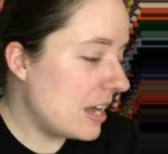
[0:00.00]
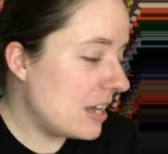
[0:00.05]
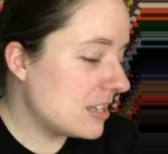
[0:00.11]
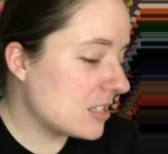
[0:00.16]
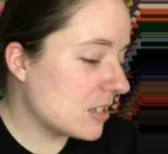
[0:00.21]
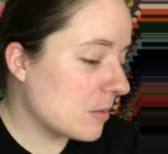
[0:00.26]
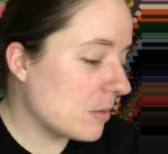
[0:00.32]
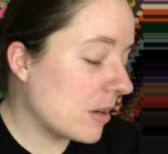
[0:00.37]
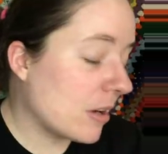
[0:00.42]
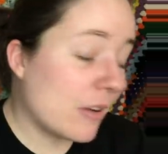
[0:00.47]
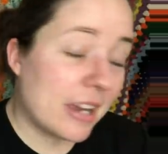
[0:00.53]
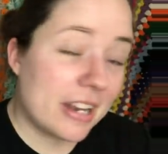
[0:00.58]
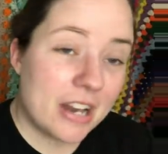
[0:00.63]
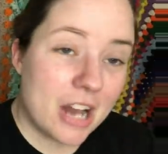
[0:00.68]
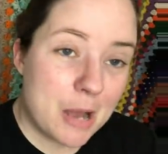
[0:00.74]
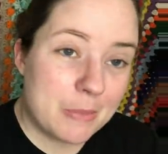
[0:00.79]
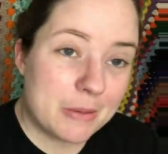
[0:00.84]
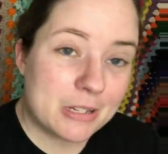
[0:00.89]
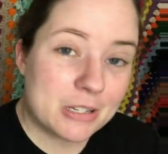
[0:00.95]
So I'm going to go ahead
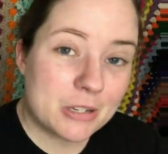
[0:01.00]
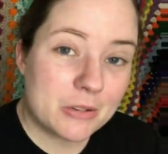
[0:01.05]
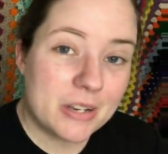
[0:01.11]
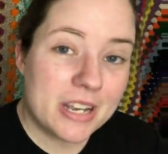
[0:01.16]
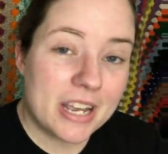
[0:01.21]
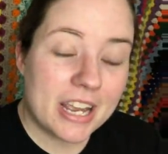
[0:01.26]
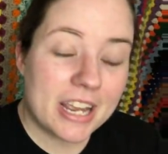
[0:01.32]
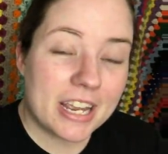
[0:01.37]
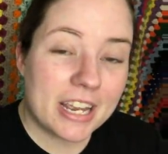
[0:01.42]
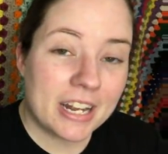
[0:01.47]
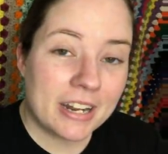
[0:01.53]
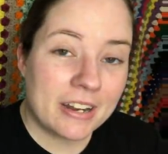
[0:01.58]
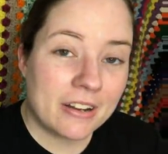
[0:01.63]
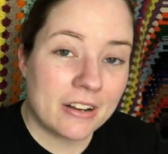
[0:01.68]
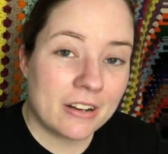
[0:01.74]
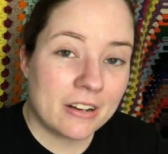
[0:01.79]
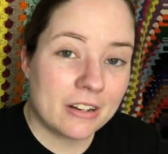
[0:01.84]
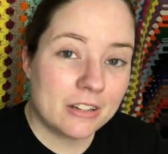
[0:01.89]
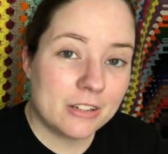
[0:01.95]
and hop into it and
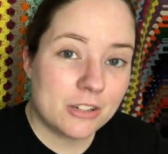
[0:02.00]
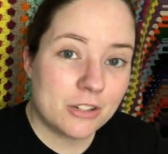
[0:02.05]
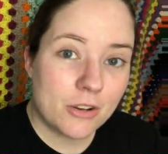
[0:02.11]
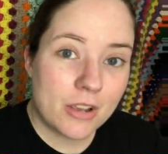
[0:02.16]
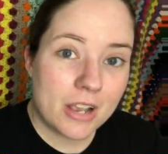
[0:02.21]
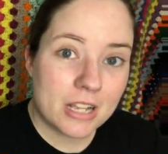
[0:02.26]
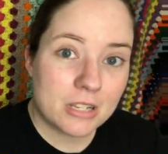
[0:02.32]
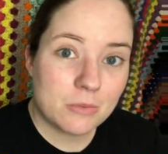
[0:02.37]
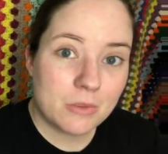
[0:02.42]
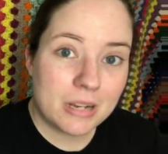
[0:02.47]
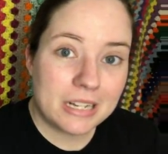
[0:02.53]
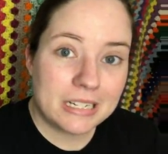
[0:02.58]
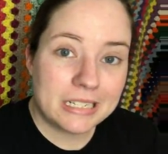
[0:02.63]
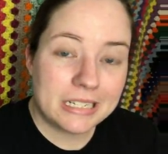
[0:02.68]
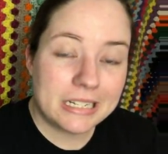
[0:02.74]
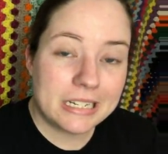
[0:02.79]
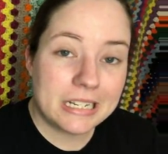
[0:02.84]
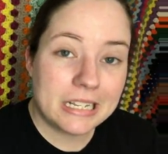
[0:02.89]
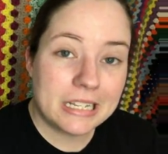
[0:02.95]
uh, show you guys what I
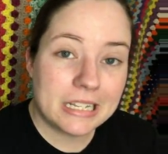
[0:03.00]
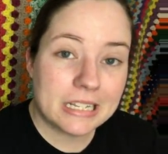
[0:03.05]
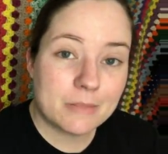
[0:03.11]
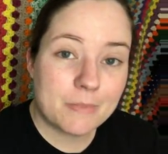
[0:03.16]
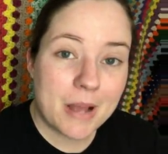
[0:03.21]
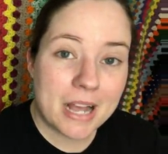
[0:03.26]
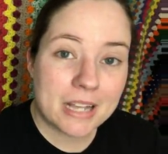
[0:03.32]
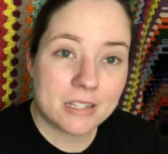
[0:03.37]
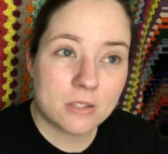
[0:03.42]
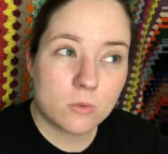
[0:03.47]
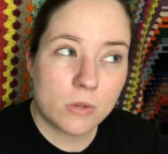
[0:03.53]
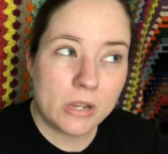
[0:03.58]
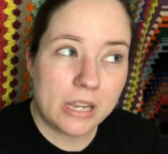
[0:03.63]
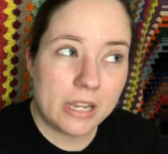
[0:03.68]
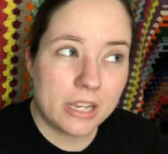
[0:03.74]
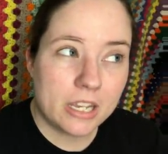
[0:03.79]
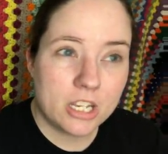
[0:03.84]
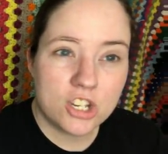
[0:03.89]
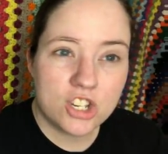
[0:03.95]
did this past
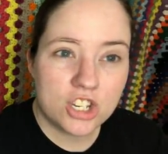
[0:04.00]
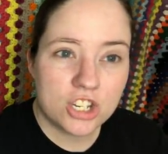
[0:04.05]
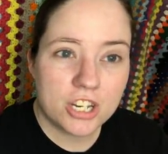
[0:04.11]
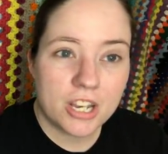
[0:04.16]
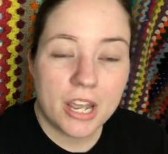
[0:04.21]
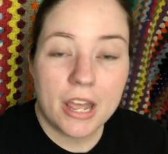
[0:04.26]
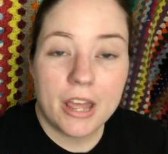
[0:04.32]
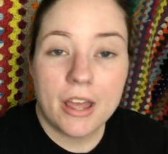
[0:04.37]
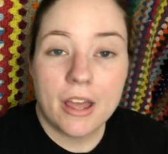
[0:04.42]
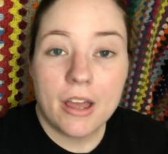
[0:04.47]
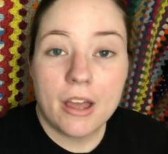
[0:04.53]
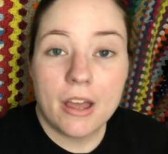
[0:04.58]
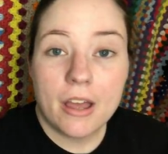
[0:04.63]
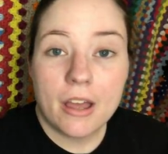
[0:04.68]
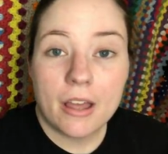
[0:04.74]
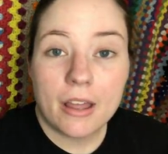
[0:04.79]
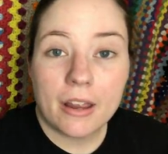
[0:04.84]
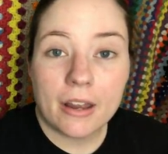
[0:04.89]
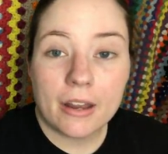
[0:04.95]
week-ish
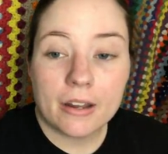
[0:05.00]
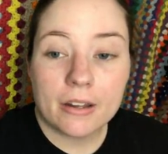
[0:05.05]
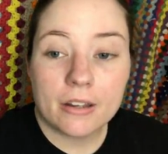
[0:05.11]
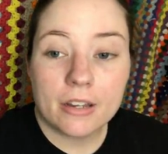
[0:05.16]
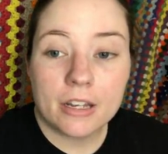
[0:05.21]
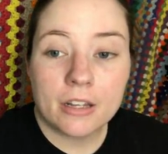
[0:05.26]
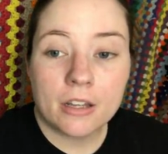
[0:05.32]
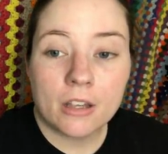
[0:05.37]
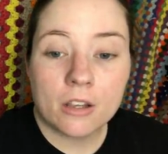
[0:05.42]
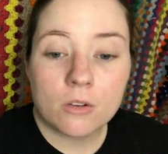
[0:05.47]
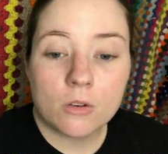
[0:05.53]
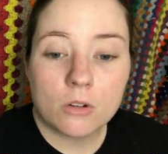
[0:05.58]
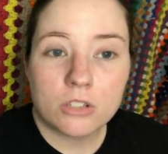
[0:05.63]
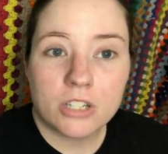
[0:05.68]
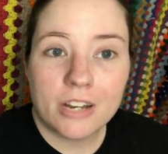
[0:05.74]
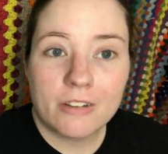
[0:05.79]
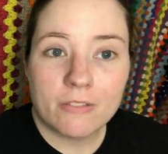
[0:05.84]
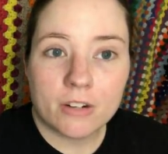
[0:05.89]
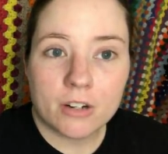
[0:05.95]
and in the
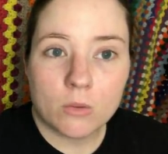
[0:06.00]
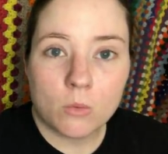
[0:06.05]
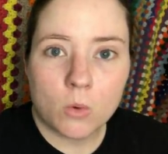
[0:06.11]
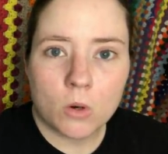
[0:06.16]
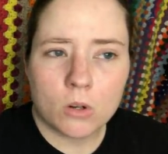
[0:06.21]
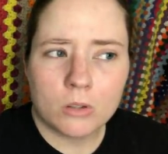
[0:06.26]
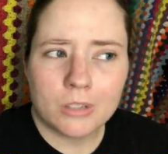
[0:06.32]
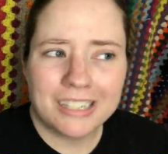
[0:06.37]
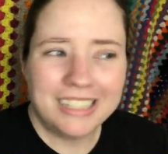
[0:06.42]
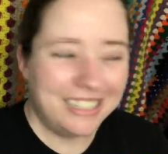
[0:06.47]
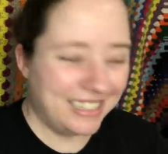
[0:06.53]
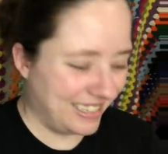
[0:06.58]
crochet world.